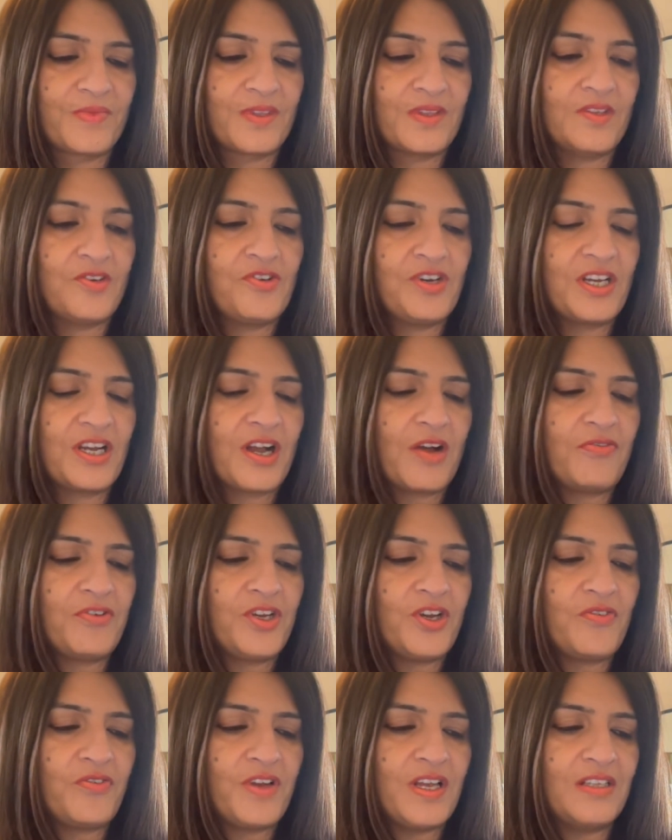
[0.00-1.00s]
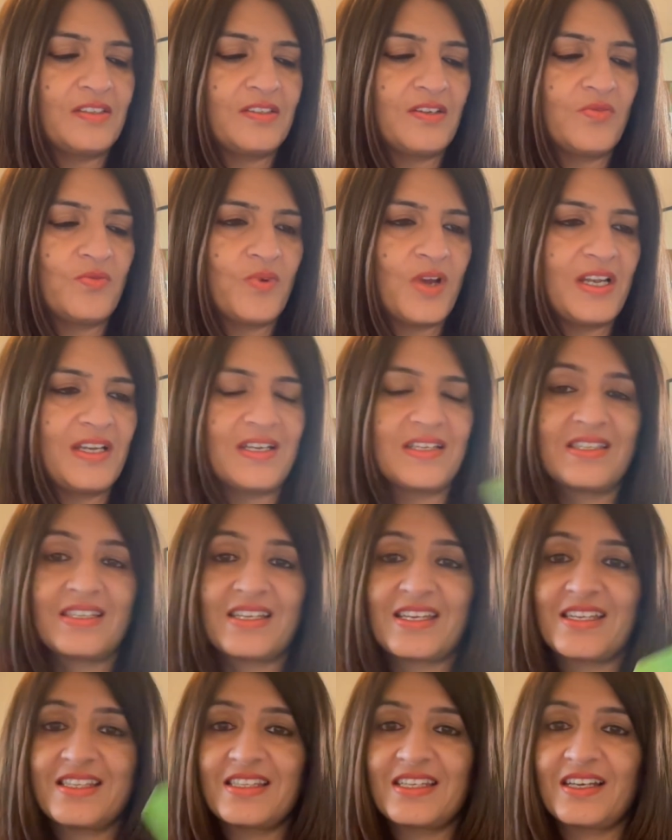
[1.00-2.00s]
The recovery of health and wellness
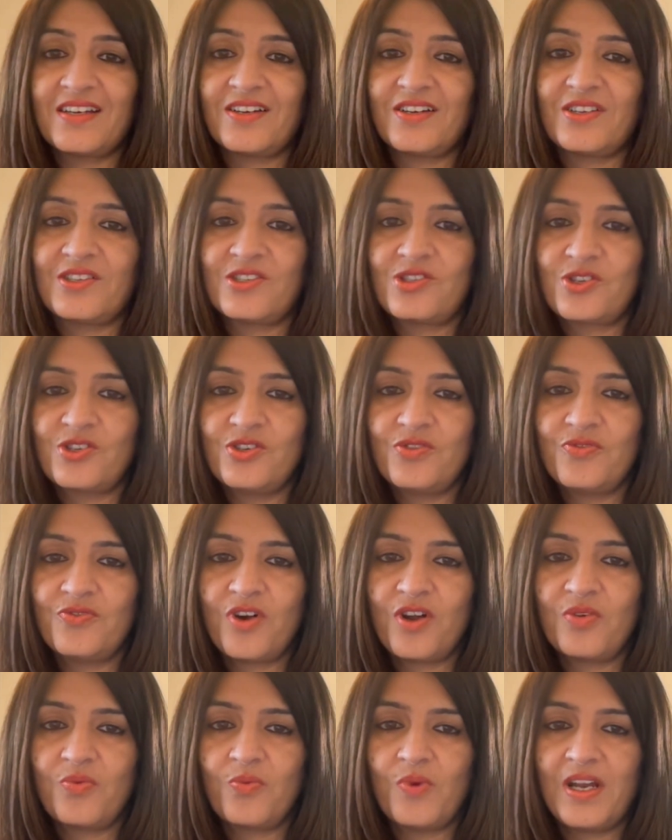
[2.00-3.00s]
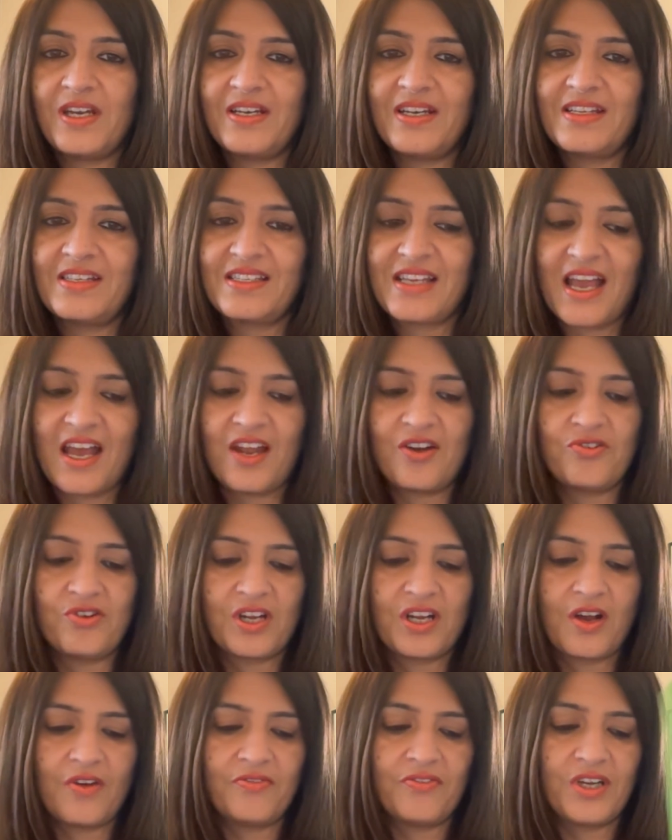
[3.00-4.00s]
is here. So you've got wellness and
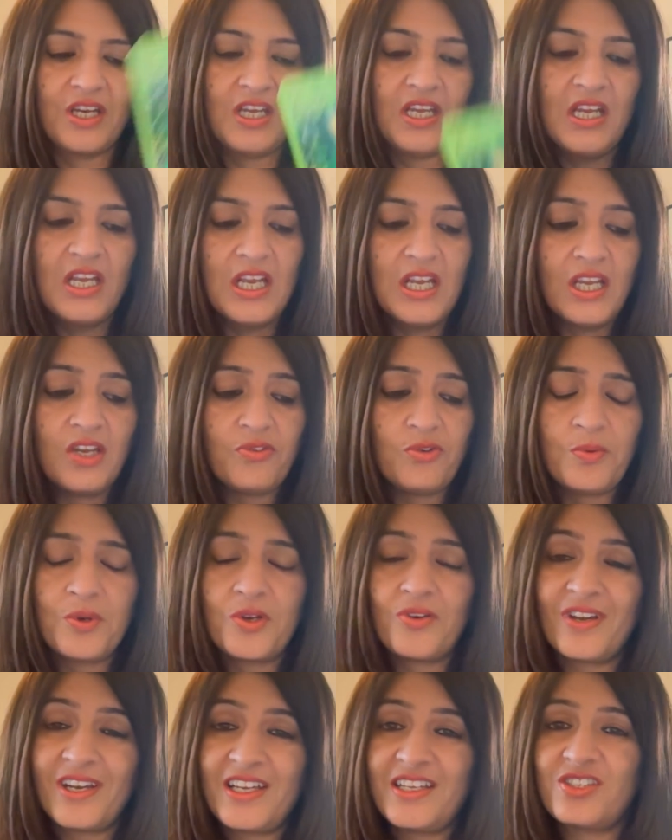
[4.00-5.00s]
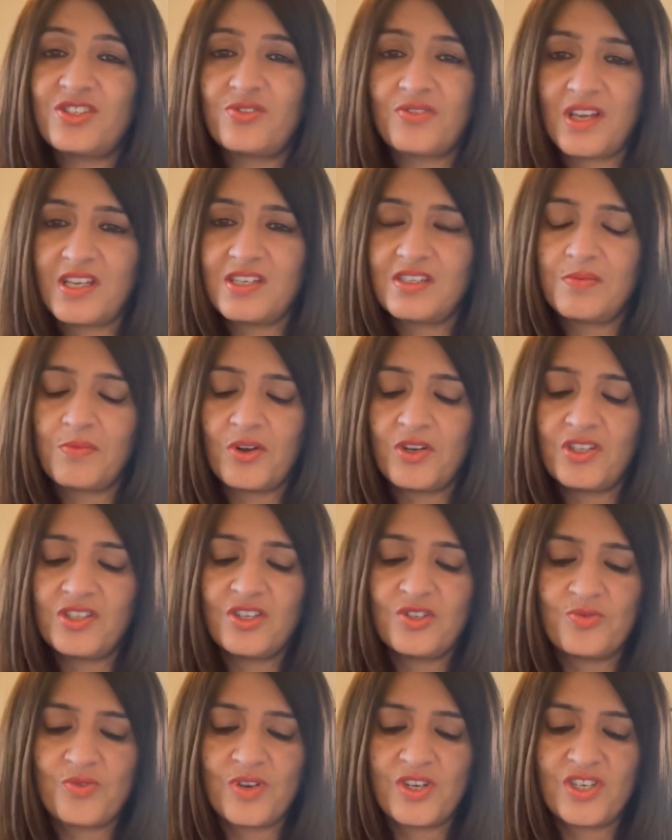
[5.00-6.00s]
recovery. If you've been really stressed about a
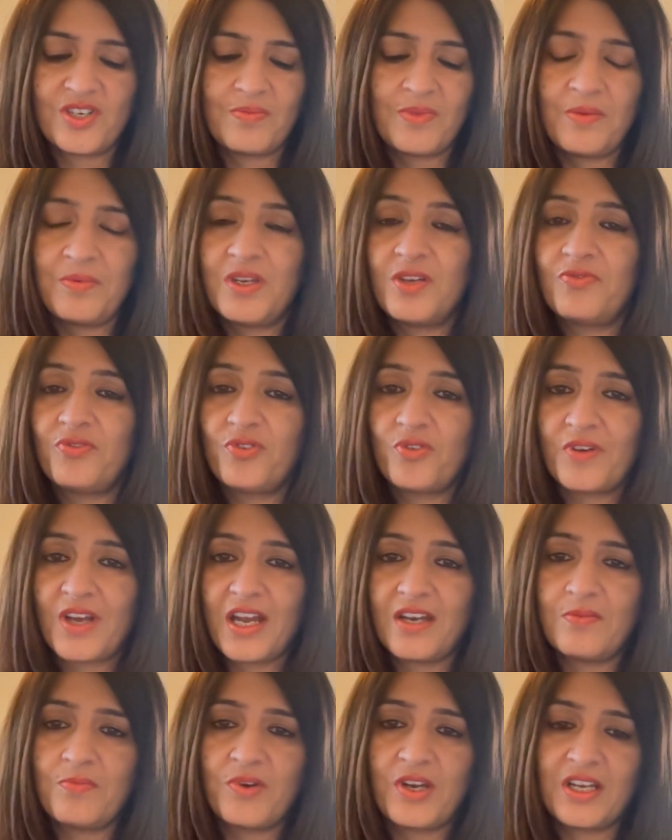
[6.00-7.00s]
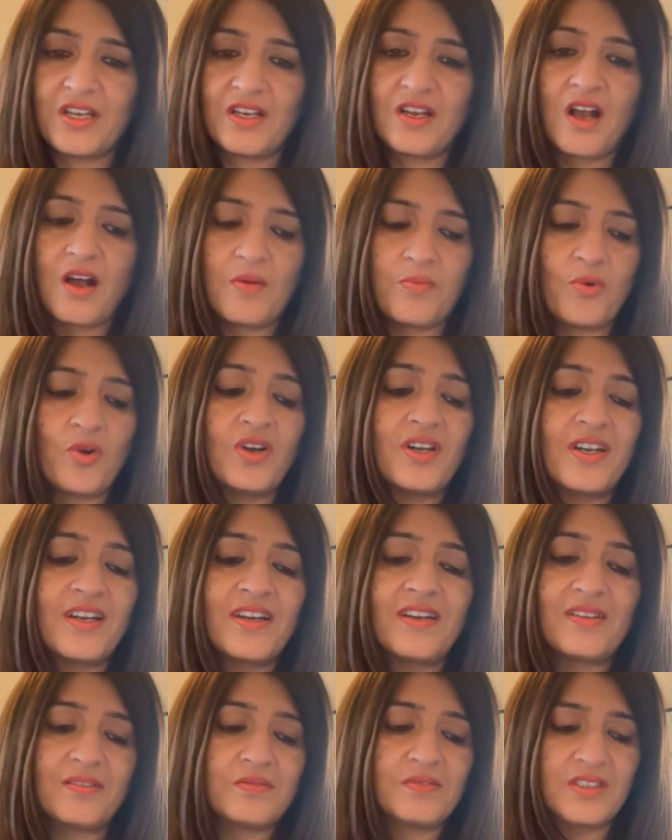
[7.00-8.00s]
situation, maybe if you've had a breakup, or
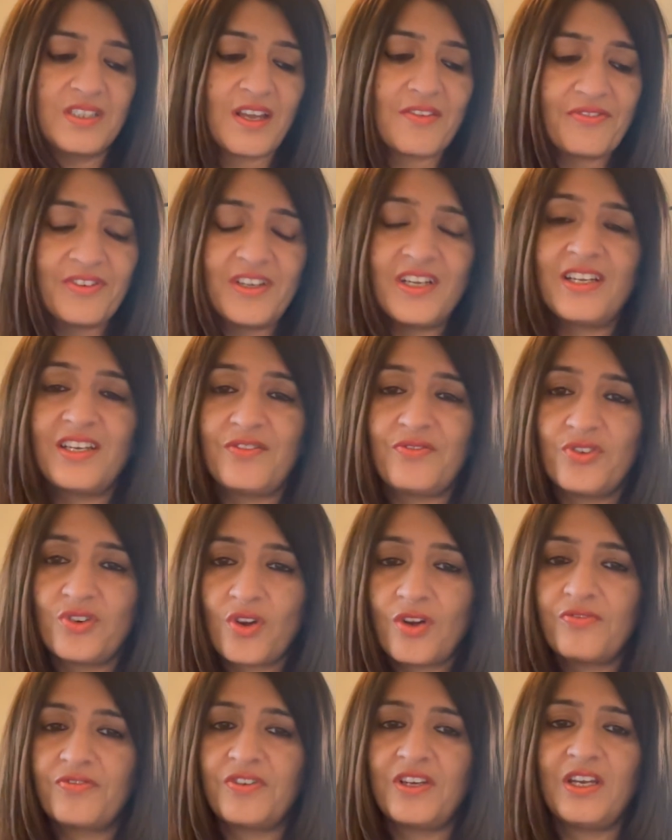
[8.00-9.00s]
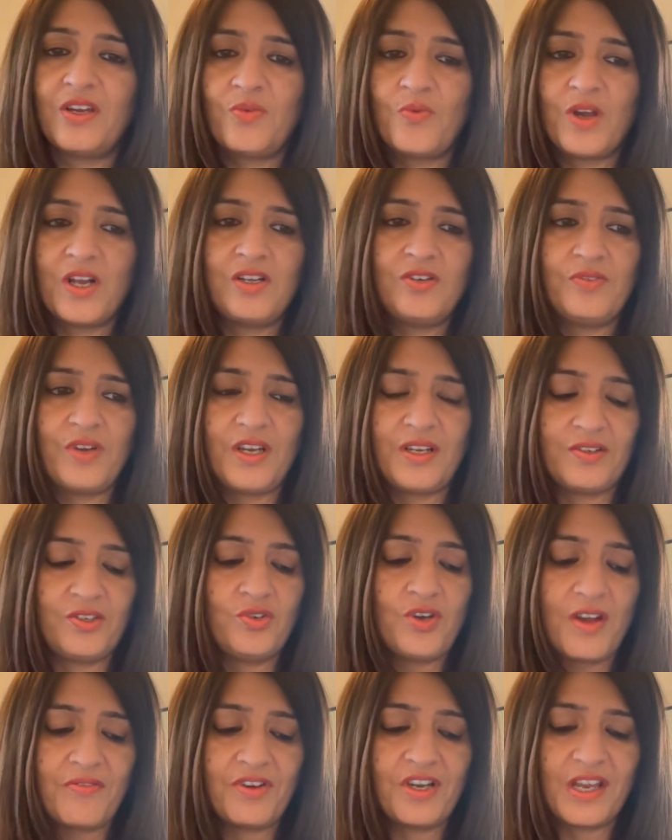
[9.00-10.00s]
definitely if you're not feeling well, you
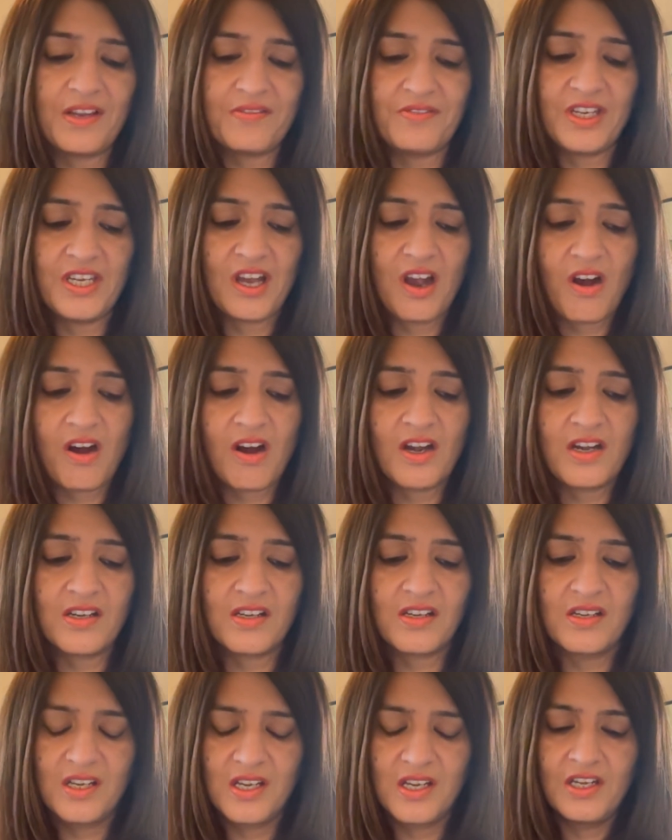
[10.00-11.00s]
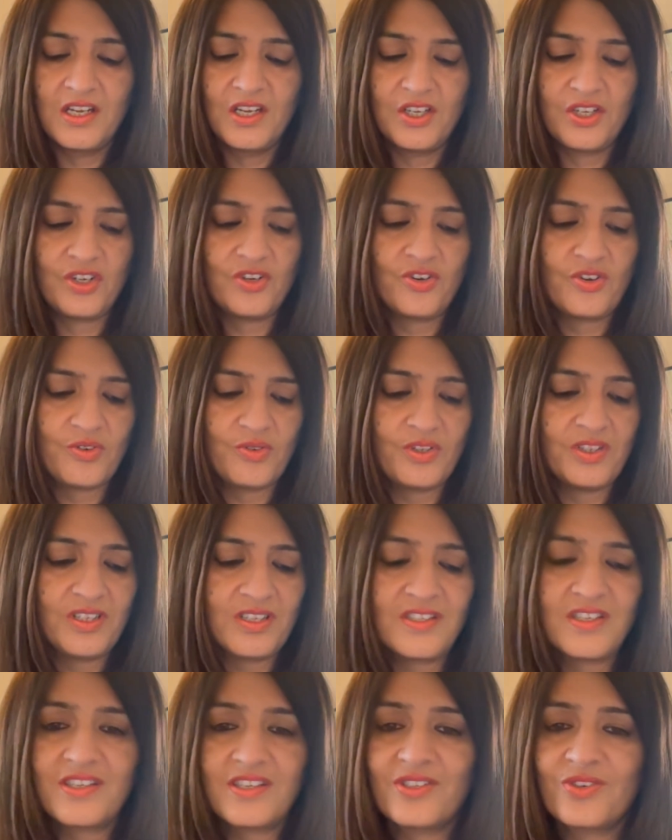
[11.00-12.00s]
have a heavy heart, you know,
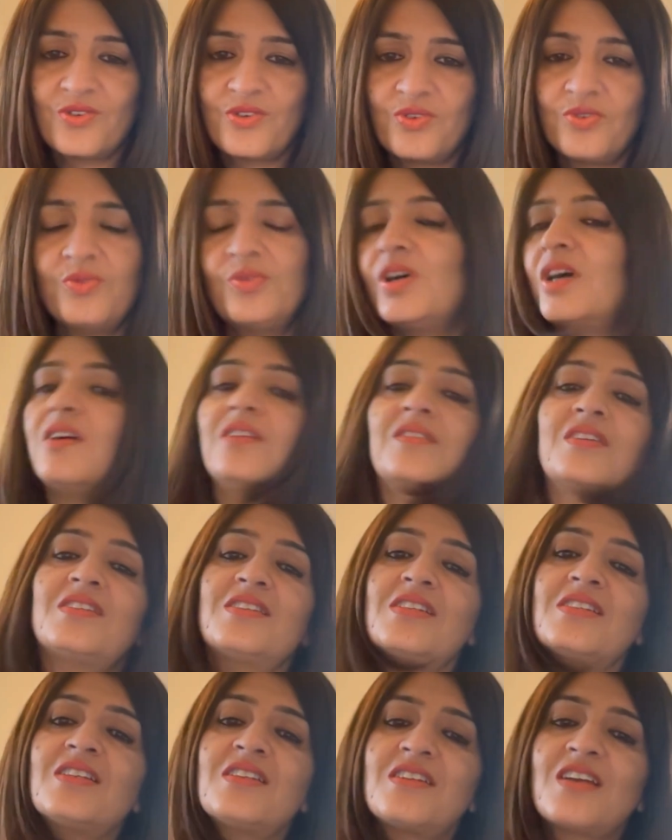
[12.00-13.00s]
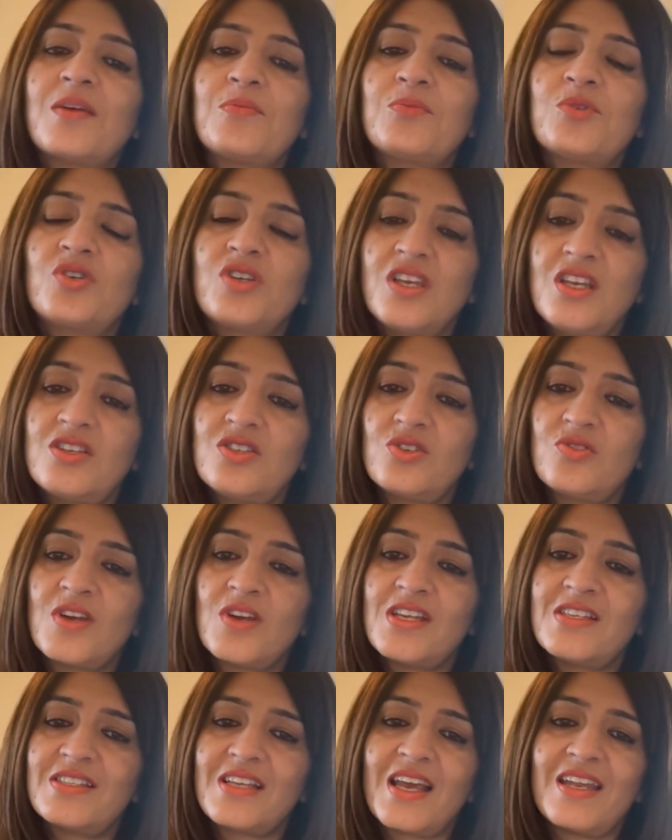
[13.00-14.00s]
this is going to, this is the time to
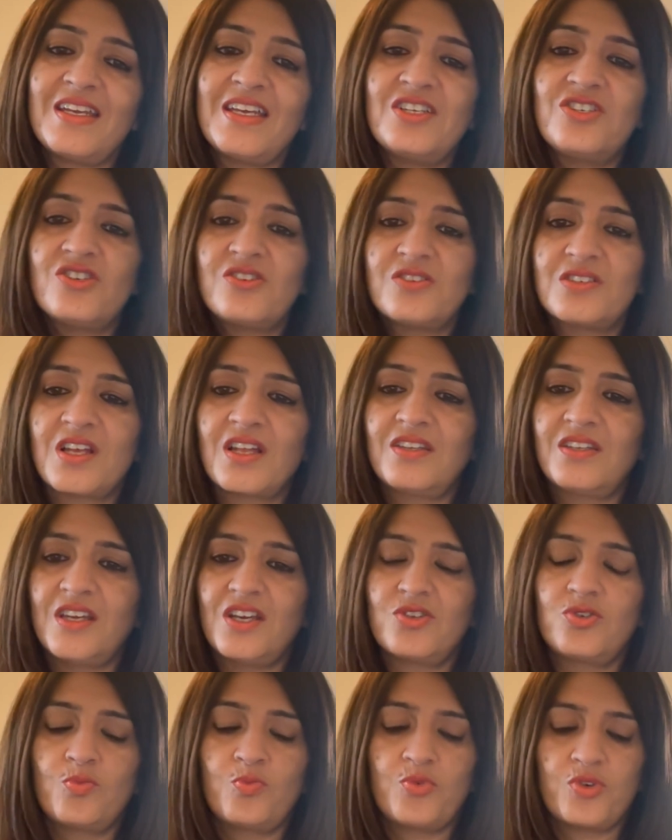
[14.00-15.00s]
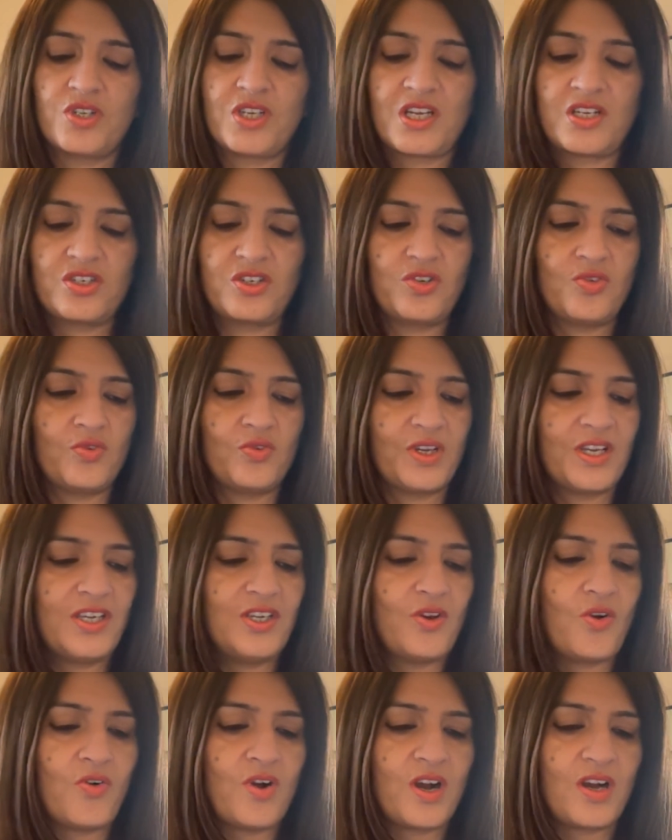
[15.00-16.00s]
de-stress, and angels are there to protect you, okay?
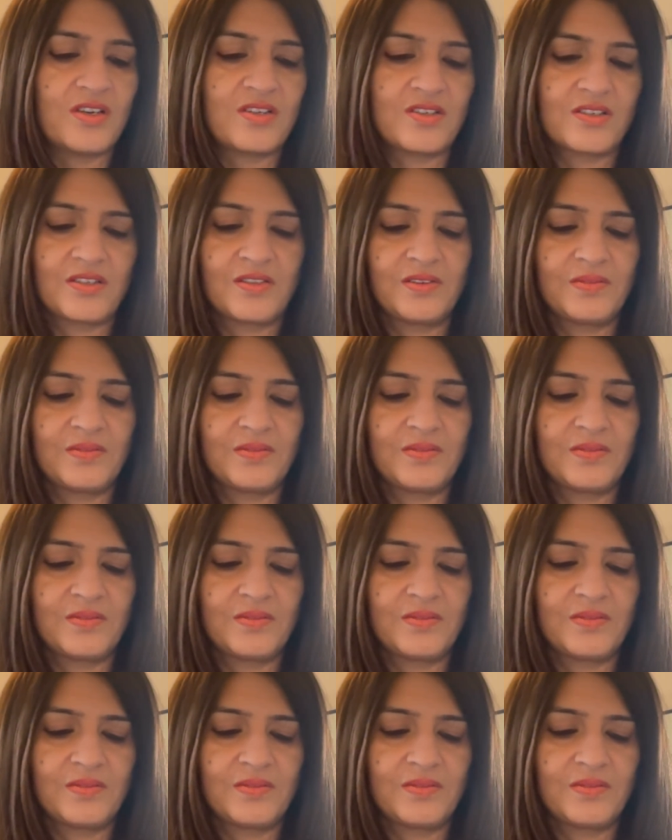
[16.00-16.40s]
Your heart.